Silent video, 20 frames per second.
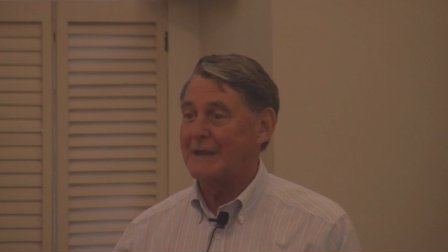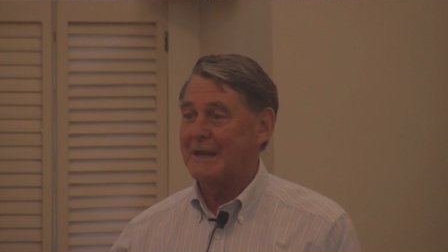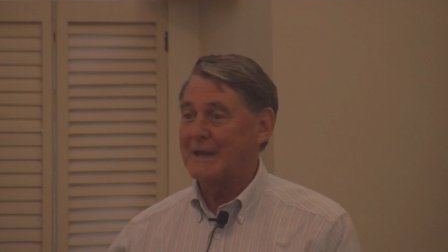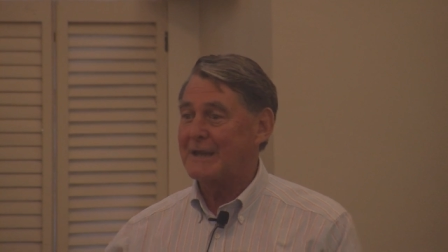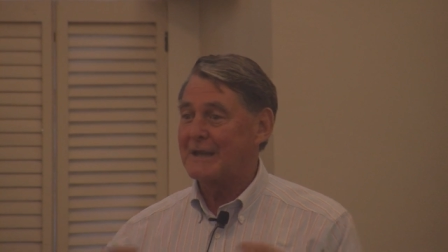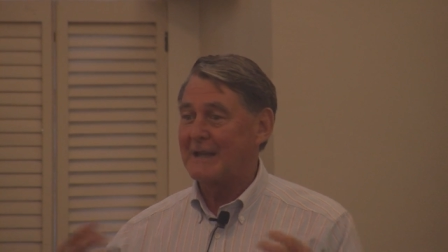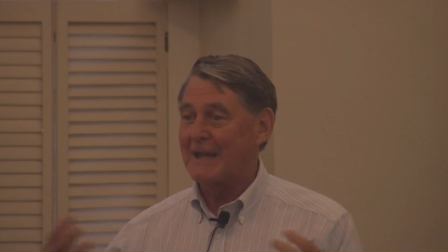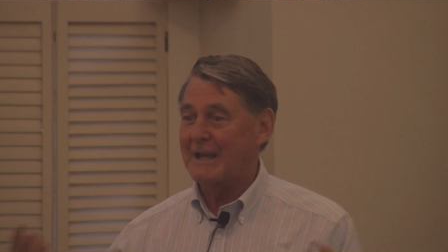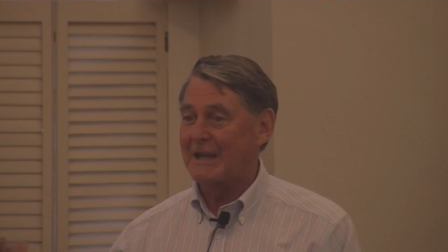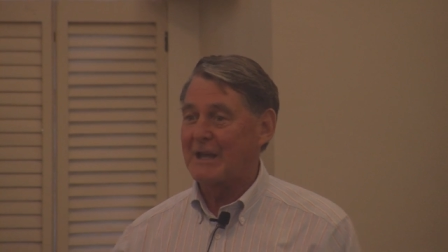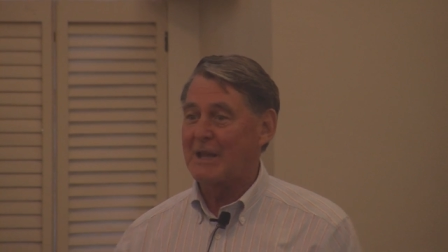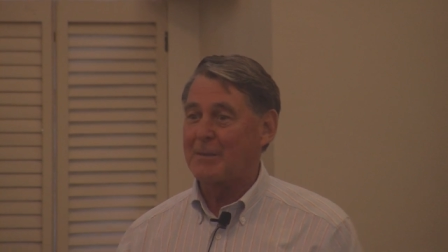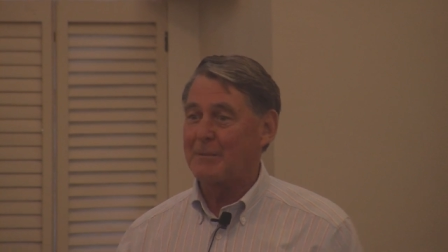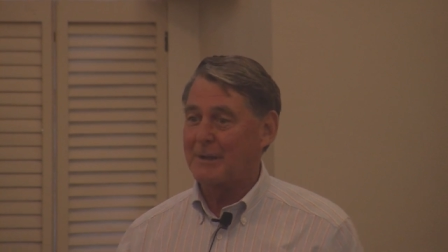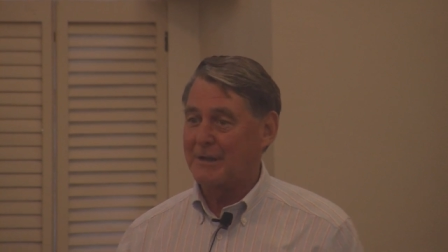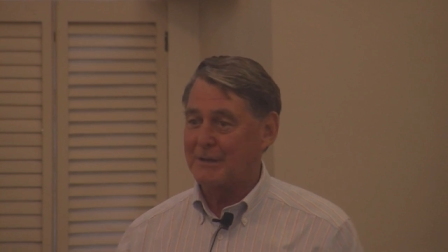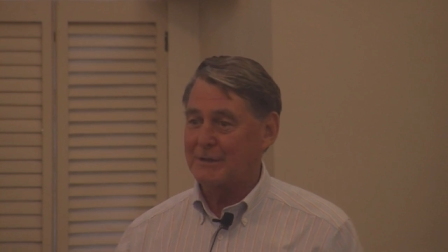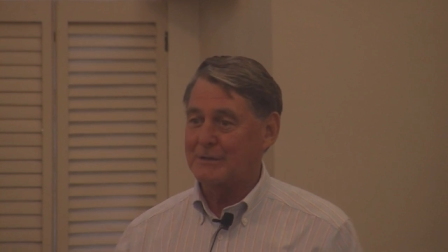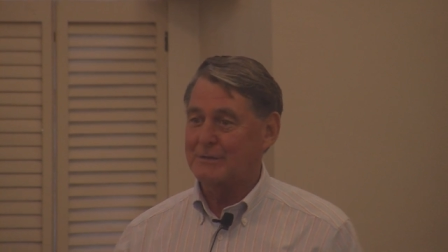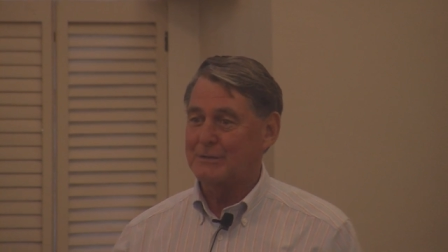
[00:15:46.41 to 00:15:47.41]
they didn't like
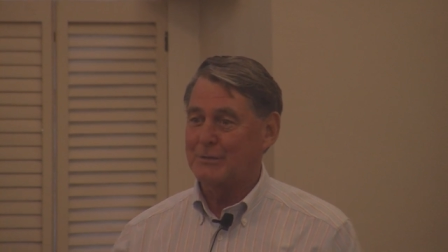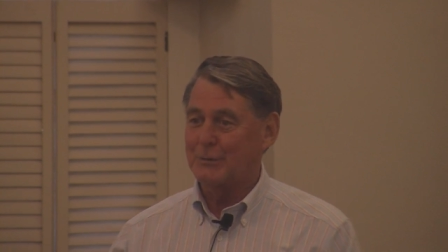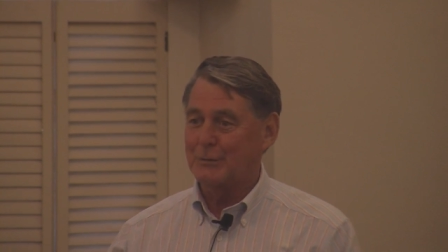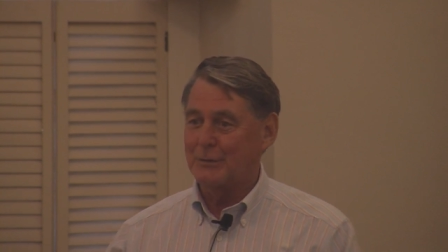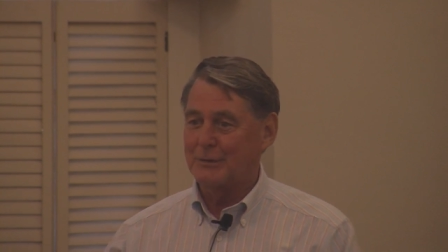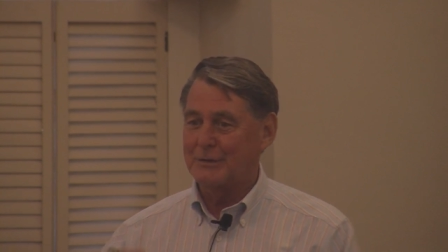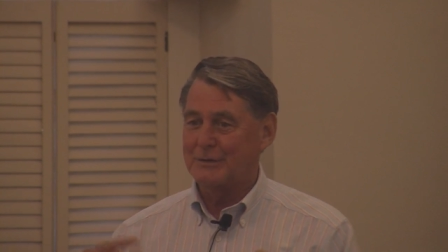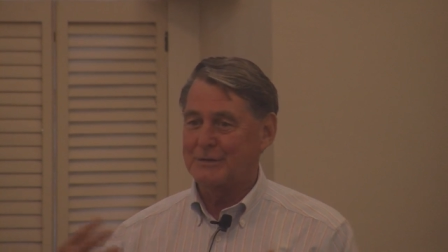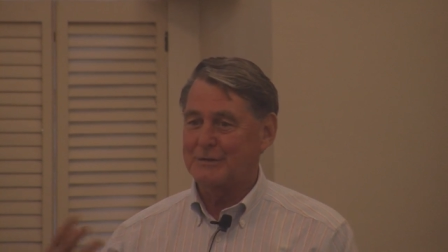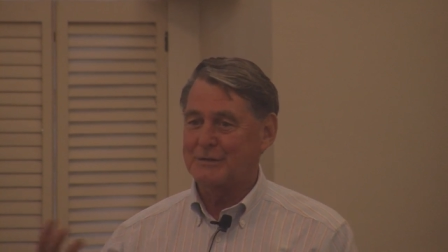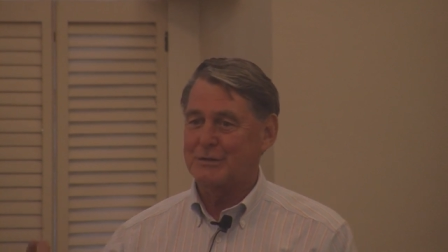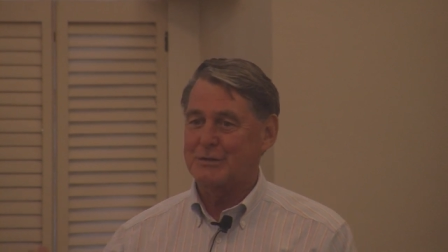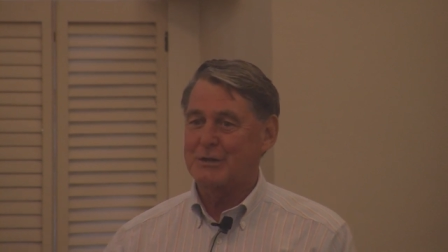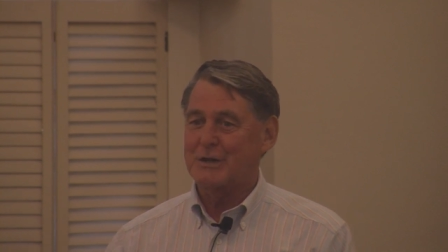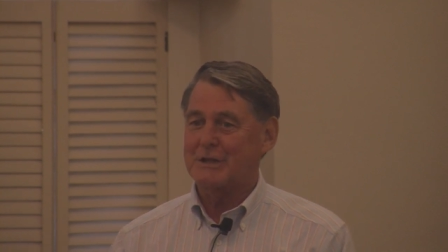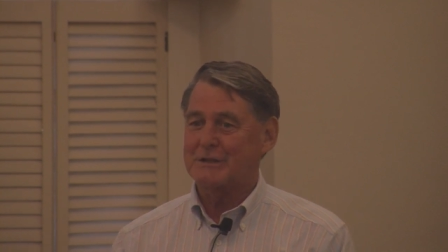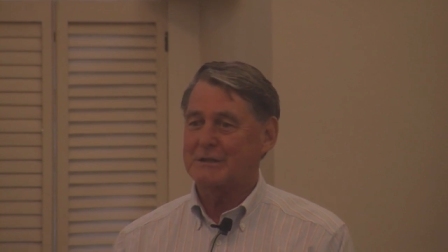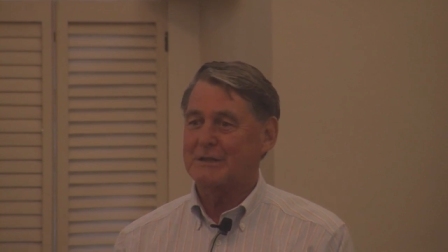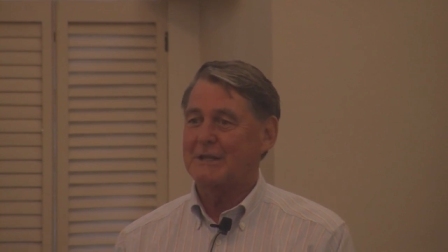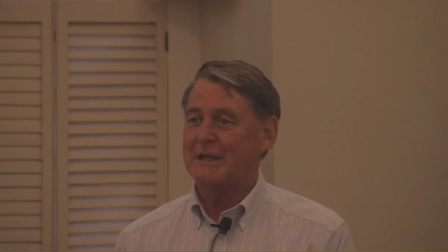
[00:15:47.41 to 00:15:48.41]
anybody to
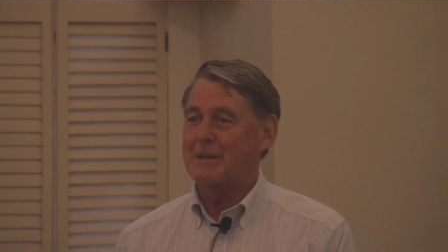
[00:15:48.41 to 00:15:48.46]
suggest that